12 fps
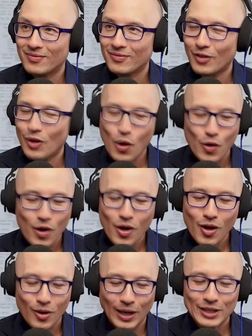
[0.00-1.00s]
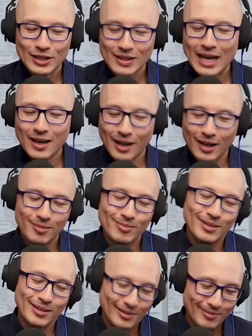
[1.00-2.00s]
No. I just had to, like,
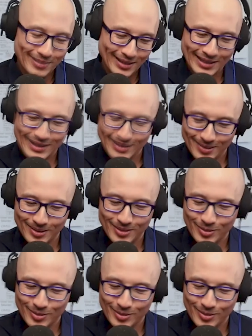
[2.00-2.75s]
well, I gotta just